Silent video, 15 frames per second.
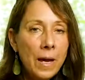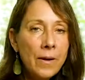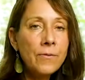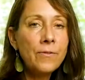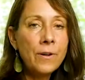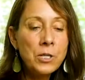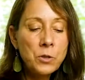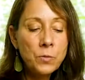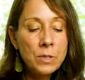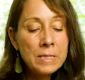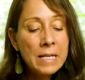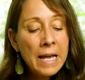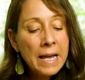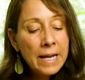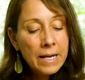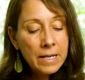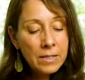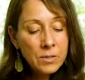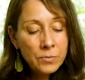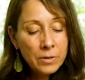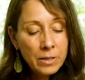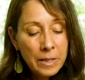have fresh ones.
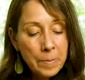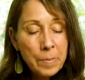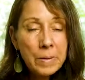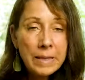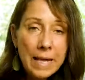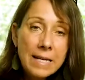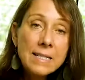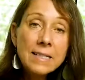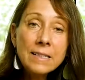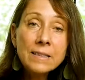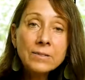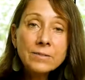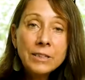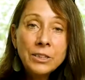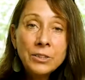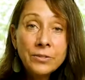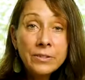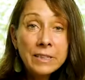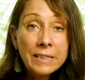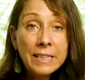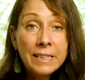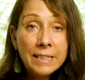It's really pleasant when
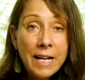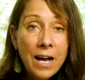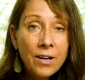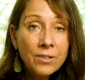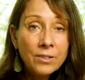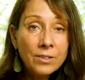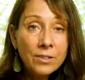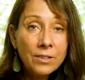you've cleaned out,